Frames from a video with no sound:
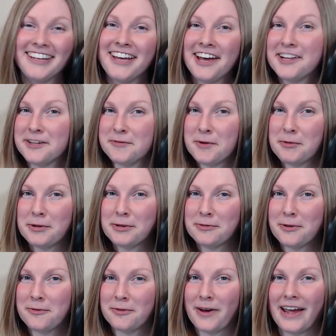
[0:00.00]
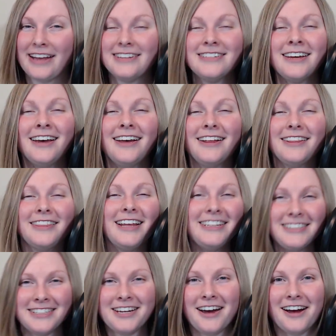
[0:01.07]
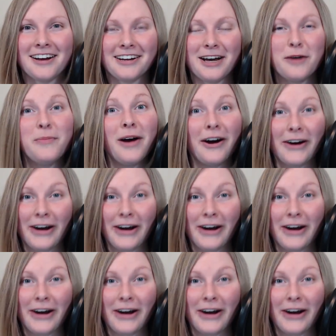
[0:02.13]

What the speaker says: Hello, my wonderful friend. Let's talk about